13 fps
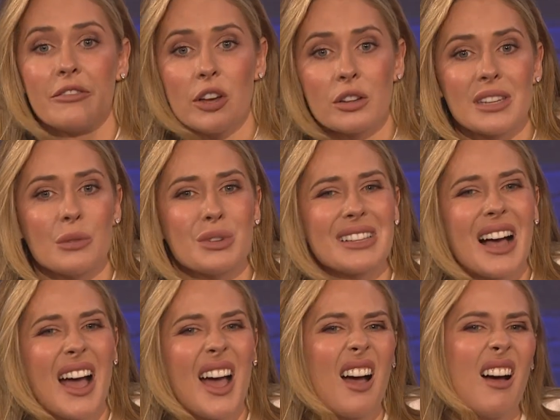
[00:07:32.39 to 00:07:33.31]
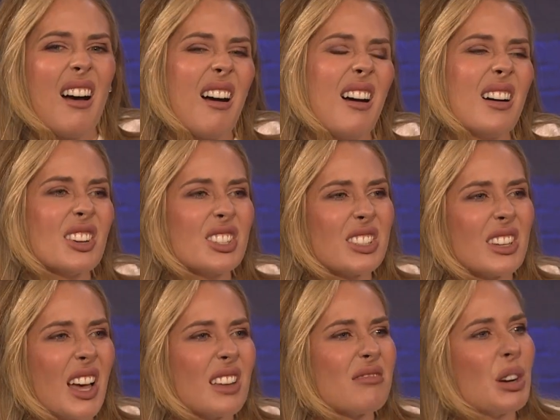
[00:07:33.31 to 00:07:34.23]
fiance, was like, oh,
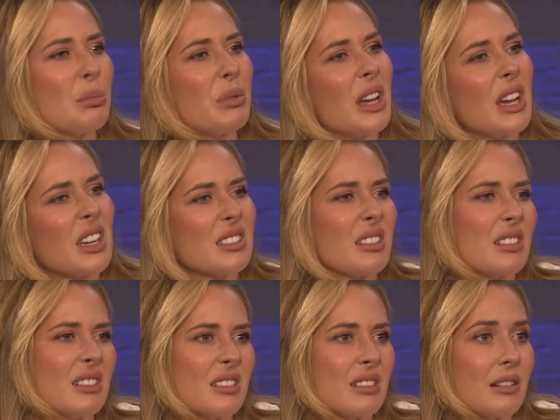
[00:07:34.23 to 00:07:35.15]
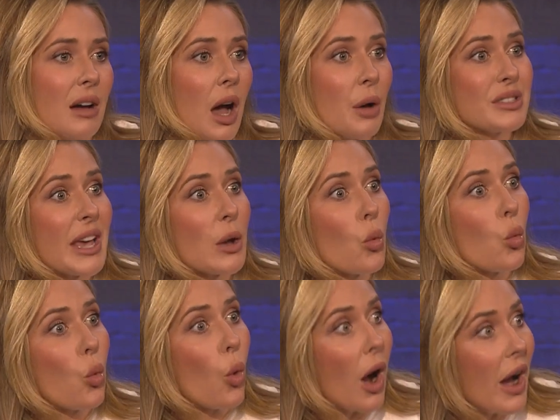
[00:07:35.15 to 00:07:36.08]
Usher, that rubbish. I was like,
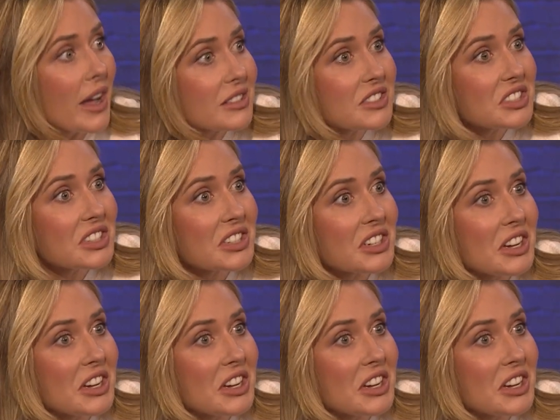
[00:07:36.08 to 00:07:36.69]
what?